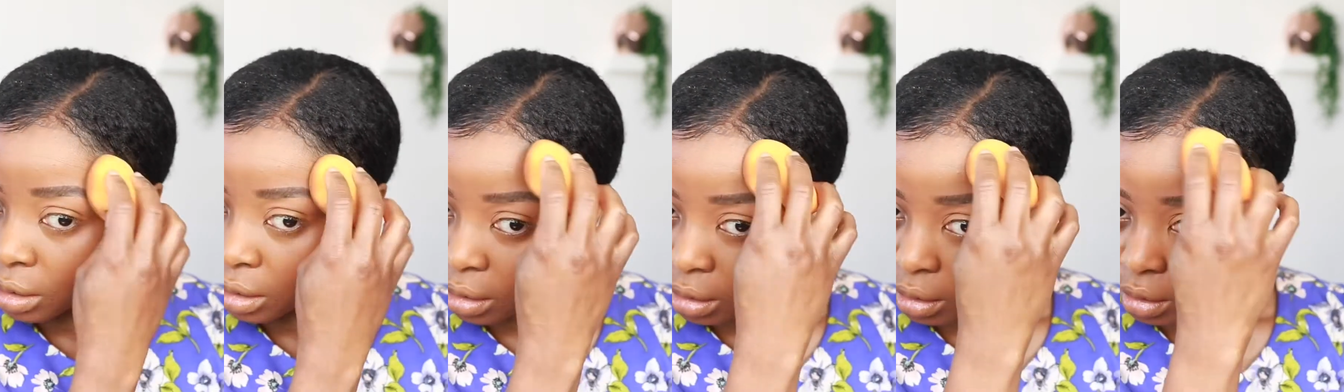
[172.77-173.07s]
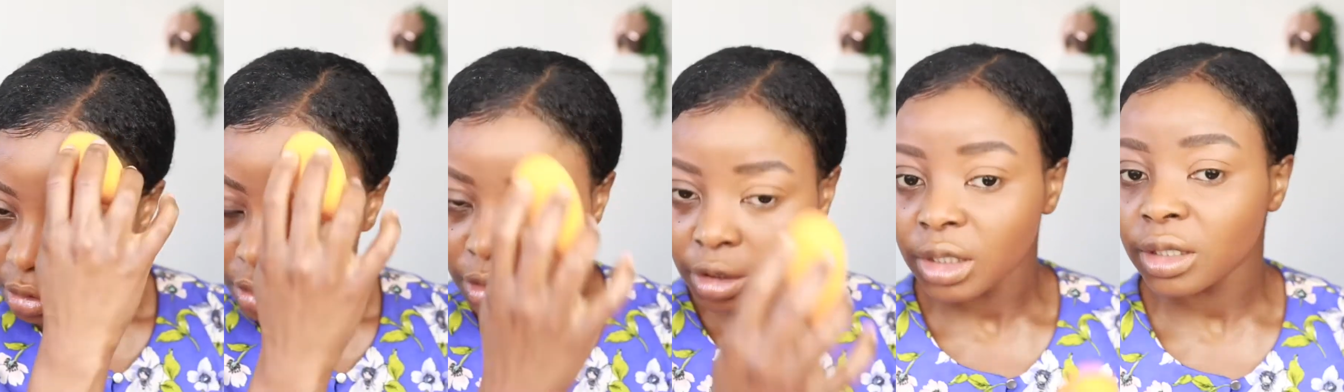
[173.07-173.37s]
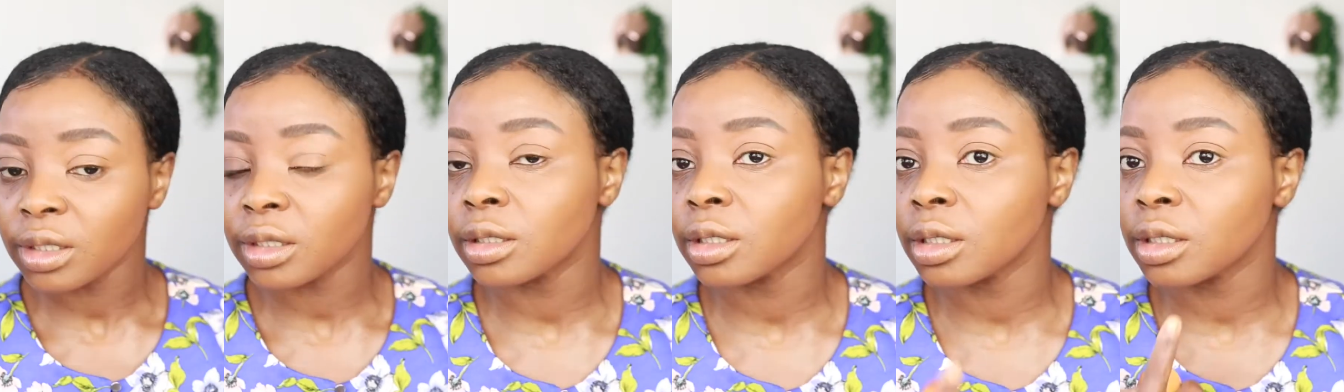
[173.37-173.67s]
So
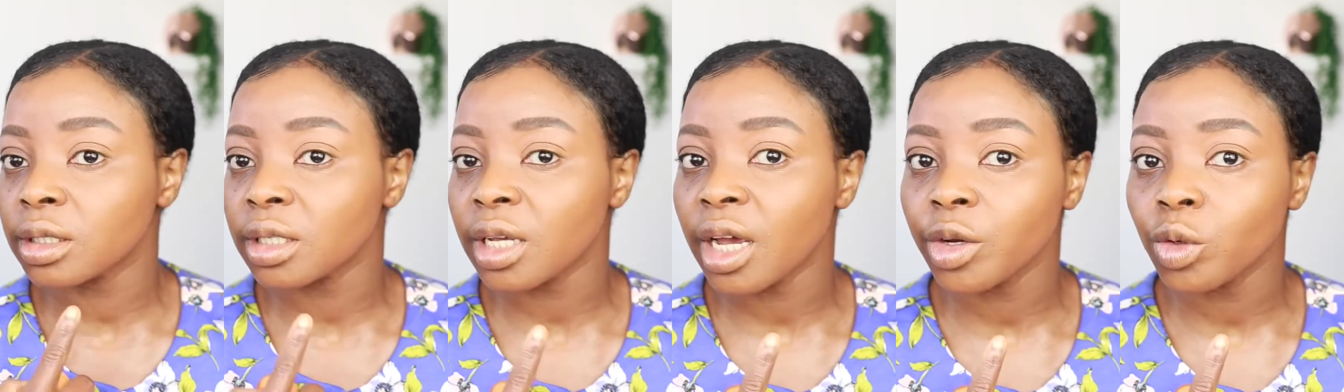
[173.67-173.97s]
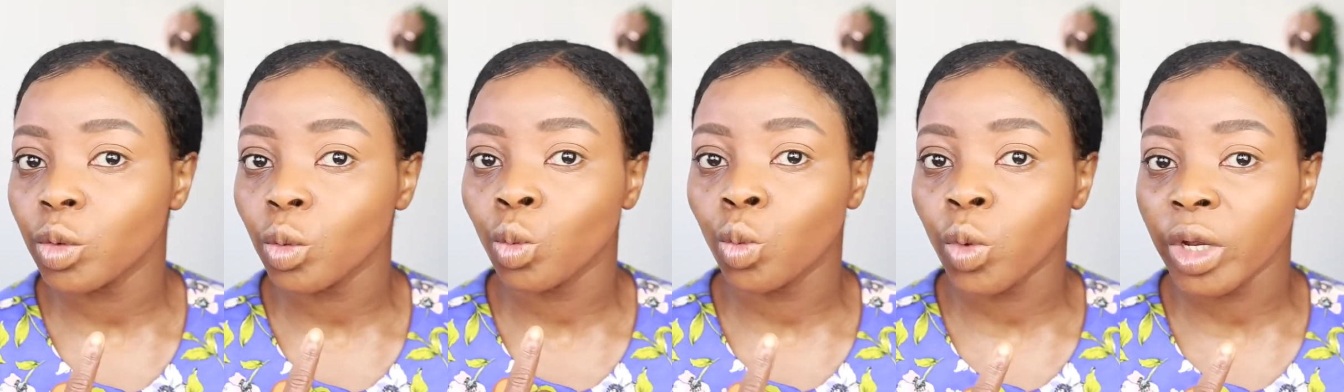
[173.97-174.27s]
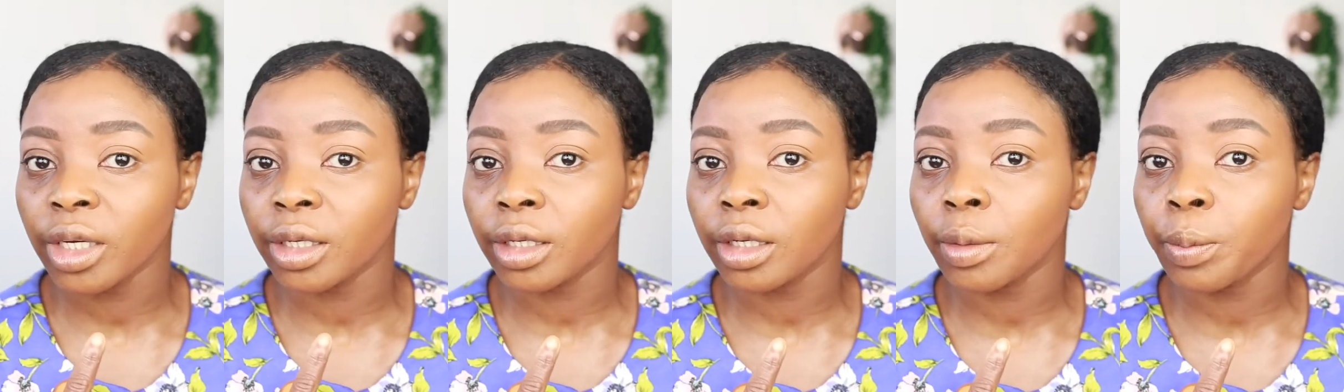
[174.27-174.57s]
this is the side with
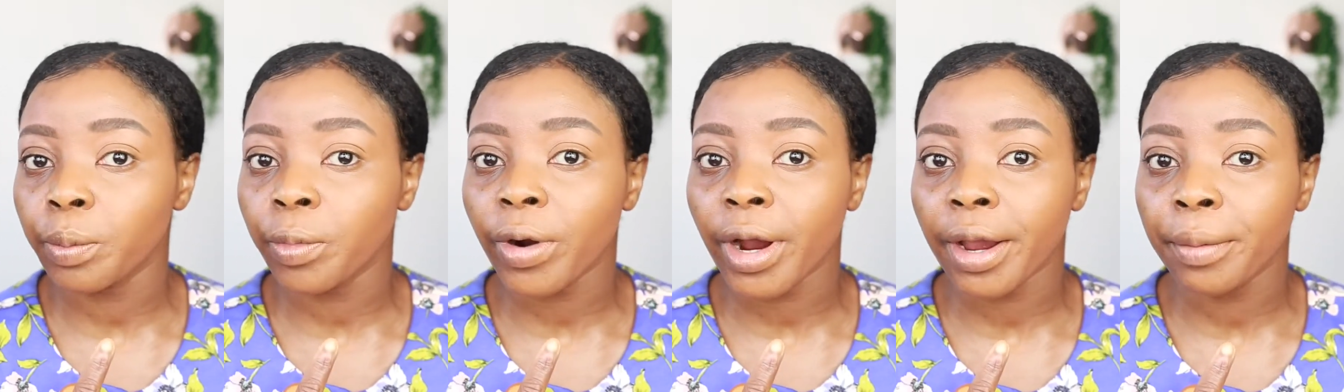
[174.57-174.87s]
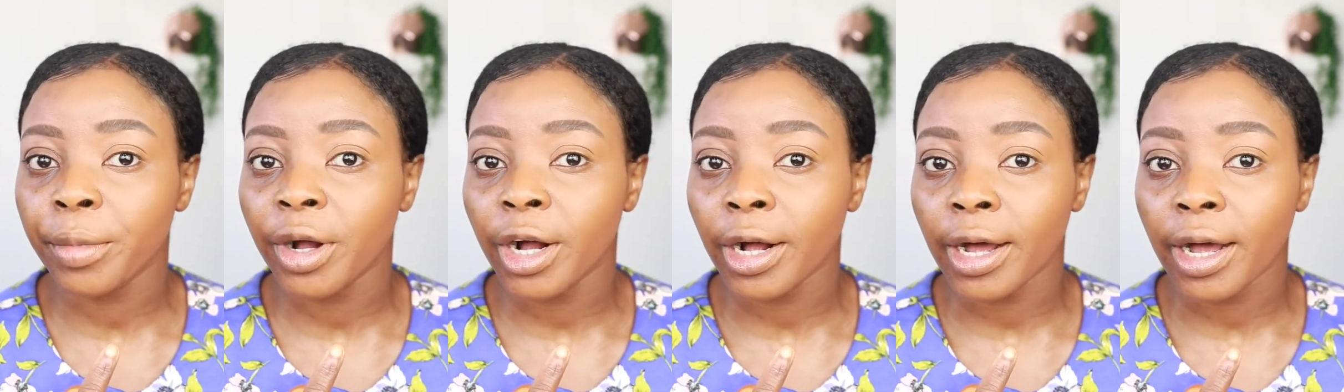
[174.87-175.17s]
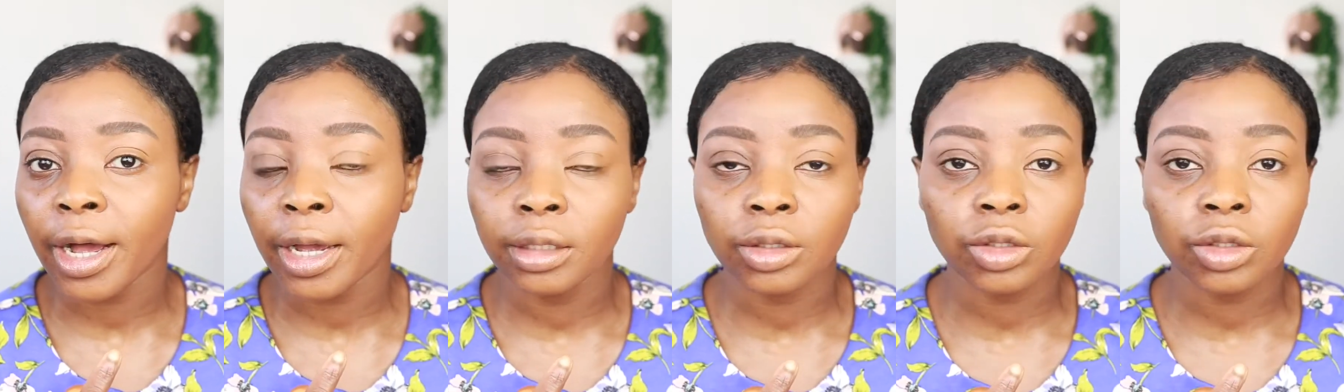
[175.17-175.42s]
the primer, guys.